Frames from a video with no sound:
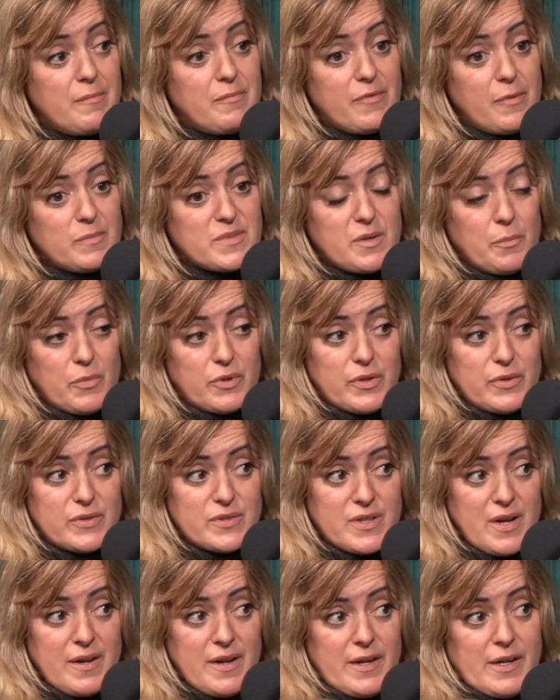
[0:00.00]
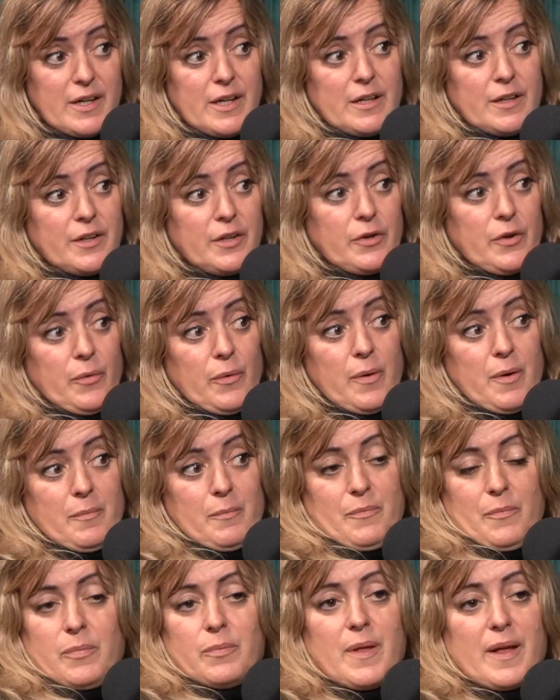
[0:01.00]
from someone who's,
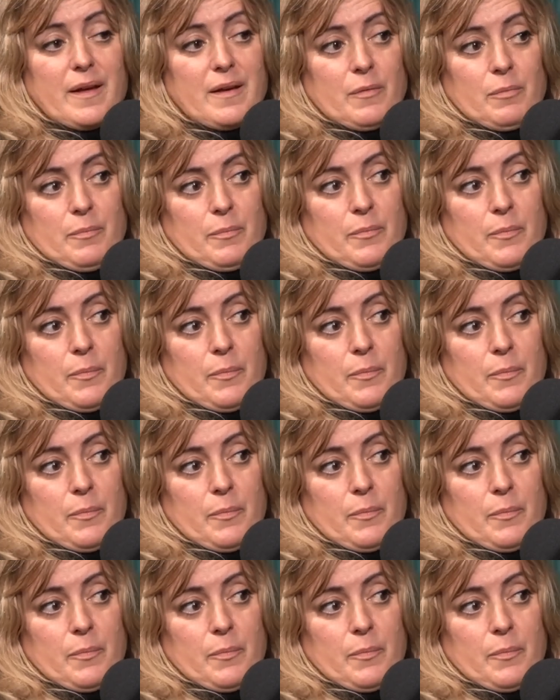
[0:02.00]
like